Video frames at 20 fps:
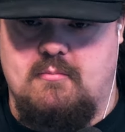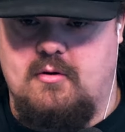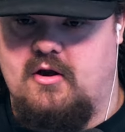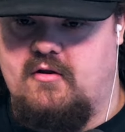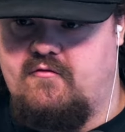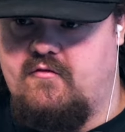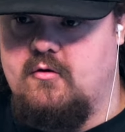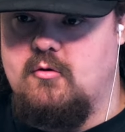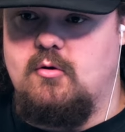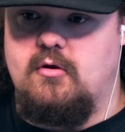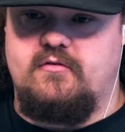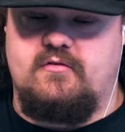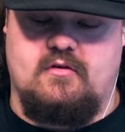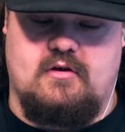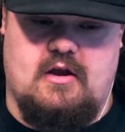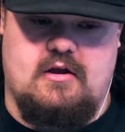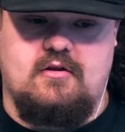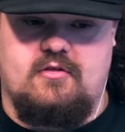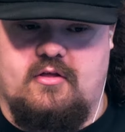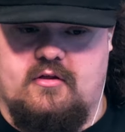But if it wasn't
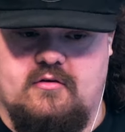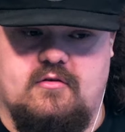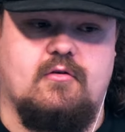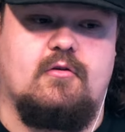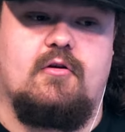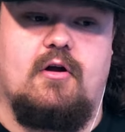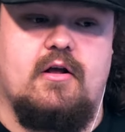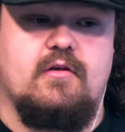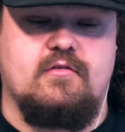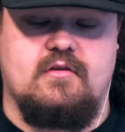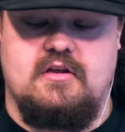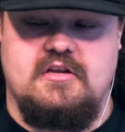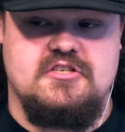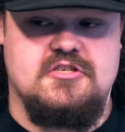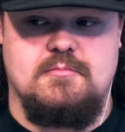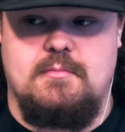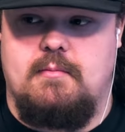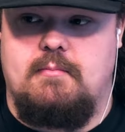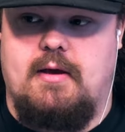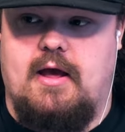anything too crazy, he
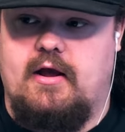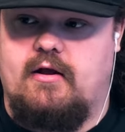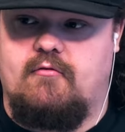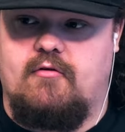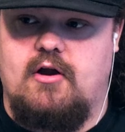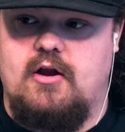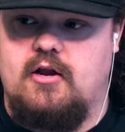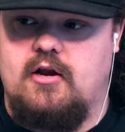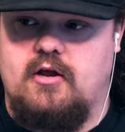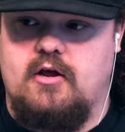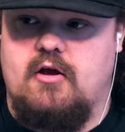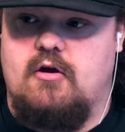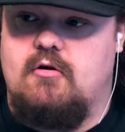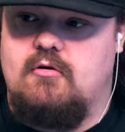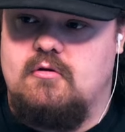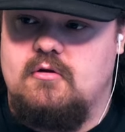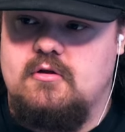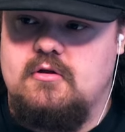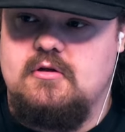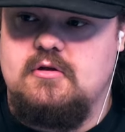should be back and ready to go.
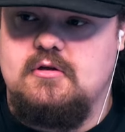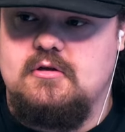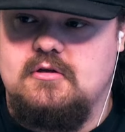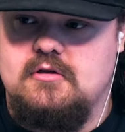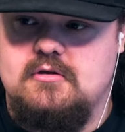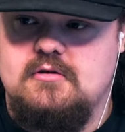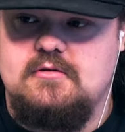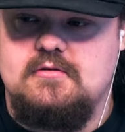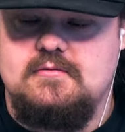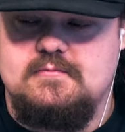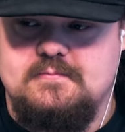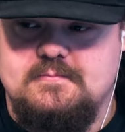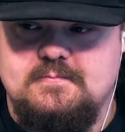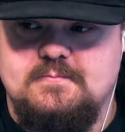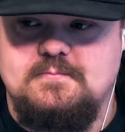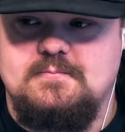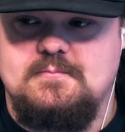Yeah, all right. I love to